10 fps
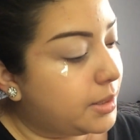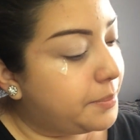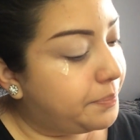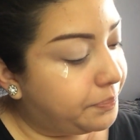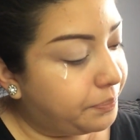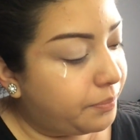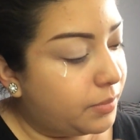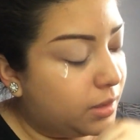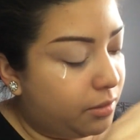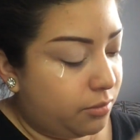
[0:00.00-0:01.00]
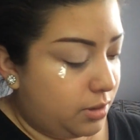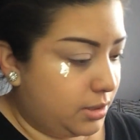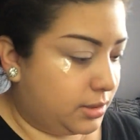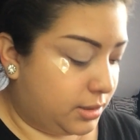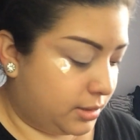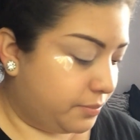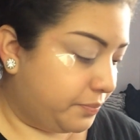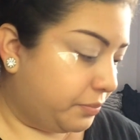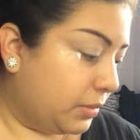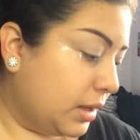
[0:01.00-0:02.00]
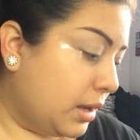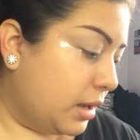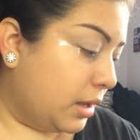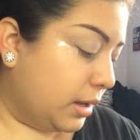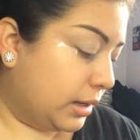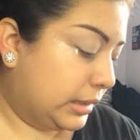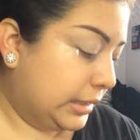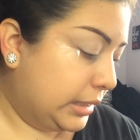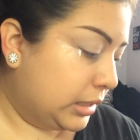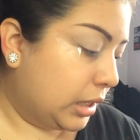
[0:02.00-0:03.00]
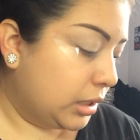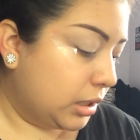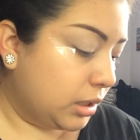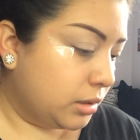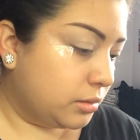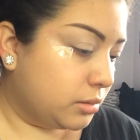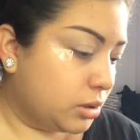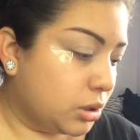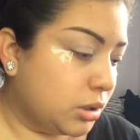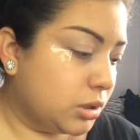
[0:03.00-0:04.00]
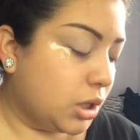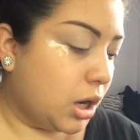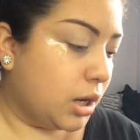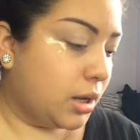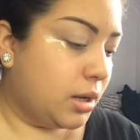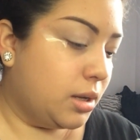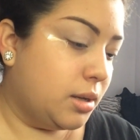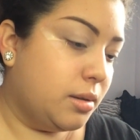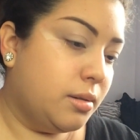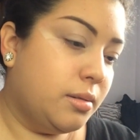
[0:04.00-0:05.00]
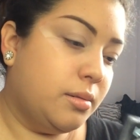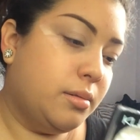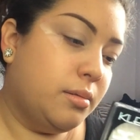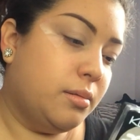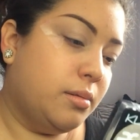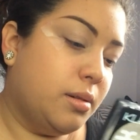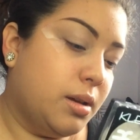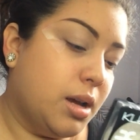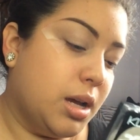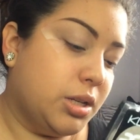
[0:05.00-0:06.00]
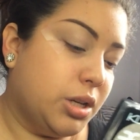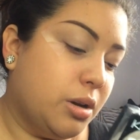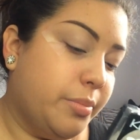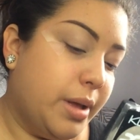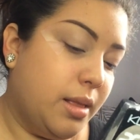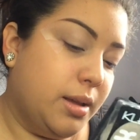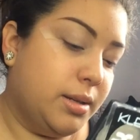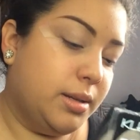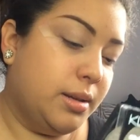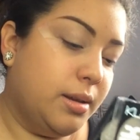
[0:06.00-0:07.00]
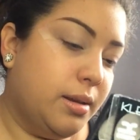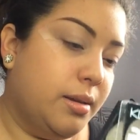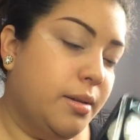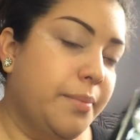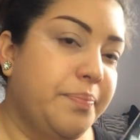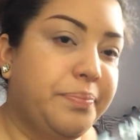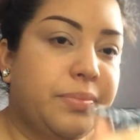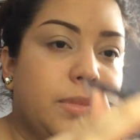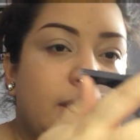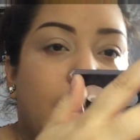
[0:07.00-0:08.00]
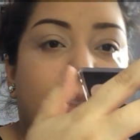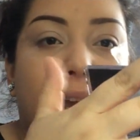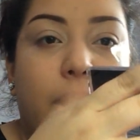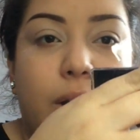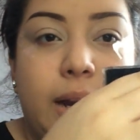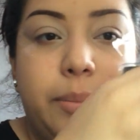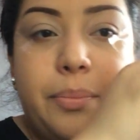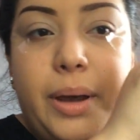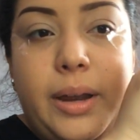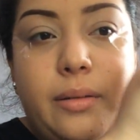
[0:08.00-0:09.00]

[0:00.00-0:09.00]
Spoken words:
what is this? Clean Color Girl Talk eyeshadow palette. It's not that great, but